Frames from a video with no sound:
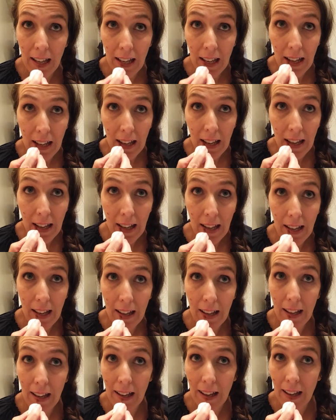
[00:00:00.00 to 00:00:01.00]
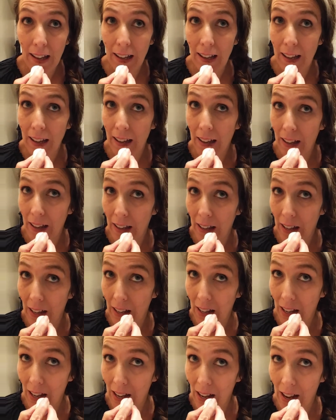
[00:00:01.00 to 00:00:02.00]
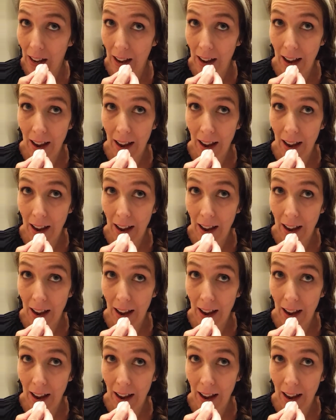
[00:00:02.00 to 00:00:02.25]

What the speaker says: Nothing is said.